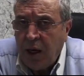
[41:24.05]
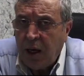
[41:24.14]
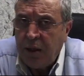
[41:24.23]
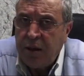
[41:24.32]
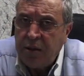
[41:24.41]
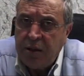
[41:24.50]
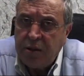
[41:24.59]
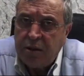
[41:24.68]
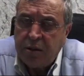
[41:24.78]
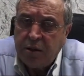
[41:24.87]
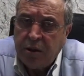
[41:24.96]
And this
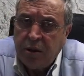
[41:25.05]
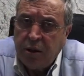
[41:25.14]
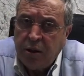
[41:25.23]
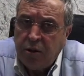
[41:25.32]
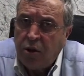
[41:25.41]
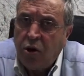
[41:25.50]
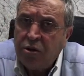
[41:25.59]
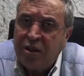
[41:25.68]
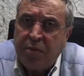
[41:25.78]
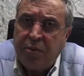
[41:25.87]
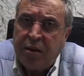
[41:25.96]
is the
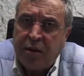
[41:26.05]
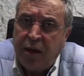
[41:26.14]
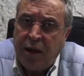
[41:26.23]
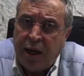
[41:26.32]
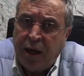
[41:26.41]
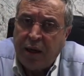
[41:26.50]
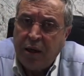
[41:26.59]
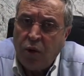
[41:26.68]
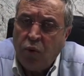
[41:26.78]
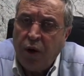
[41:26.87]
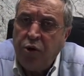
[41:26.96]
concept that I like.
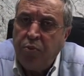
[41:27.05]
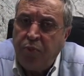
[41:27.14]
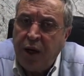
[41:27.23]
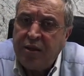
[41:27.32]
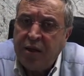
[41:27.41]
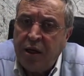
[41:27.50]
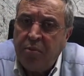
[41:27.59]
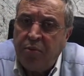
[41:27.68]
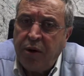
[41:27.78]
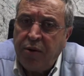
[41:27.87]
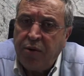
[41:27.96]
When you place an
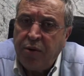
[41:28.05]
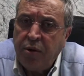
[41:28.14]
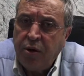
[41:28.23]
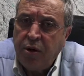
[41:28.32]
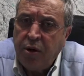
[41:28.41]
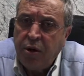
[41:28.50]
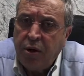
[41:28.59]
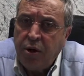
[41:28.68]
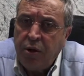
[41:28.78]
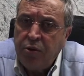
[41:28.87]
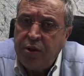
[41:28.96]
implant,
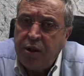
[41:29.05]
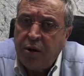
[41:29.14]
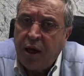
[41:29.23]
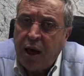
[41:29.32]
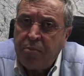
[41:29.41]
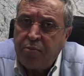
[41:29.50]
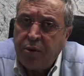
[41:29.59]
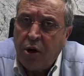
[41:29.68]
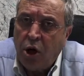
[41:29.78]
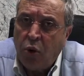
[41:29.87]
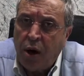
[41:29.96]
you see a gap
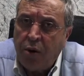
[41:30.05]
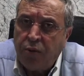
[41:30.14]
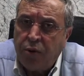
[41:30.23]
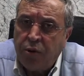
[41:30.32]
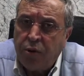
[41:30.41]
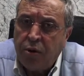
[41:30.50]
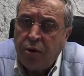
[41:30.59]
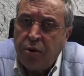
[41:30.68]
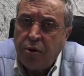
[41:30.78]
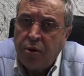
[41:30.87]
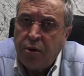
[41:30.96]
around
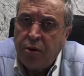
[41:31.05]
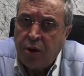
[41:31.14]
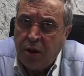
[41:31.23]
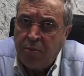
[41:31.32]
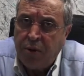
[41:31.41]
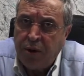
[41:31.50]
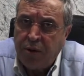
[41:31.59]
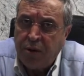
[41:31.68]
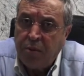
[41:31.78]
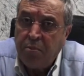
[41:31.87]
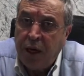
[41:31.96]
the
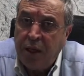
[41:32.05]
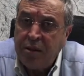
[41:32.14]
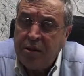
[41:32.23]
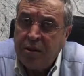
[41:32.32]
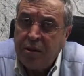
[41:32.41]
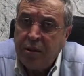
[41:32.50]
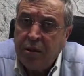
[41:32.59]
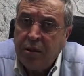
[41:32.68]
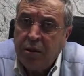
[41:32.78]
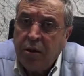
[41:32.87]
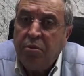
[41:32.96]
implant. Means
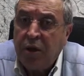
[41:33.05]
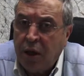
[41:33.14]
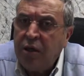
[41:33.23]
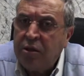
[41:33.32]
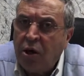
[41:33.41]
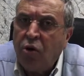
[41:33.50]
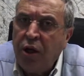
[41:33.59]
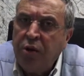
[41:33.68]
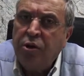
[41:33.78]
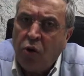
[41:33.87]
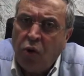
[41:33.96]
it's only
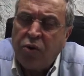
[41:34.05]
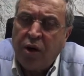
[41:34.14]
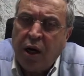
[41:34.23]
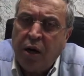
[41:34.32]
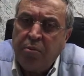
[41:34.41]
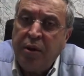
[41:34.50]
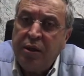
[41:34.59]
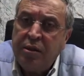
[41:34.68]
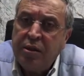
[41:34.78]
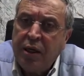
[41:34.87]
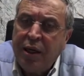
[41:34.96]
in the cortical,
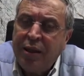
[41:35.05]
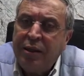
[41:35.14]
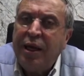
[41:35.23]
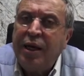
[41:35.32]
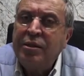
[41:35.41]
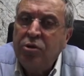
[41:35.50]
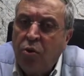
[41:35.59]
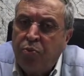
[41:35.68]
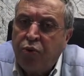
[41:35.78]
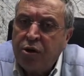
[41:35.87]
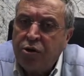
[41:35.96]
means there is no
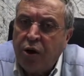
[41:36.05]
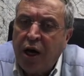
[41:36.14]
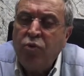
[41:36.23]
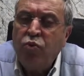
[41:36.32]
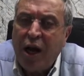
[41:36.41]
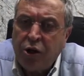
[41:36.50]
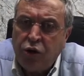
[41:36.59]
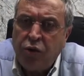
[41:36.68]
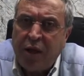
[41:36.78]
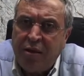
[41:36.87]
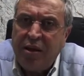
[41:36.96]
pressure. And we are
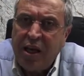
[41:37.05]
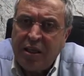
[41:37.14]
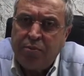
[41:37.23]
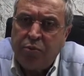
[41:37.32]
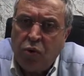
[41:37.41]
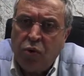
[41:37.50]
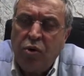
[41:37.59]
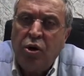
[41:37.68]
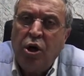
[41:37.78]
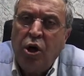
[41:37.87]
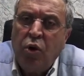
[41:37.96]
sure that this
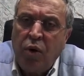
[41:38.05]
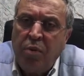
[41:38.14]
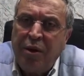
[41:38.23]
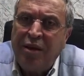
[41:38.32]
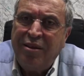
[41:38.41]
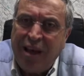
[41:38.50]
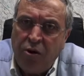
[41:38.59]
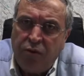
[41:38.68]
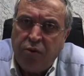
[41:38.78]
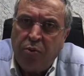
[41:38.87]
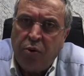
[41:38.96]
bone will be a de
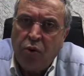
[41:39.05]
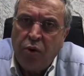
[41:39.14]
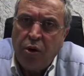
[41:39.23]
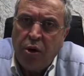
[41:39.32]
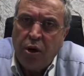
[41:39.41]
novo bone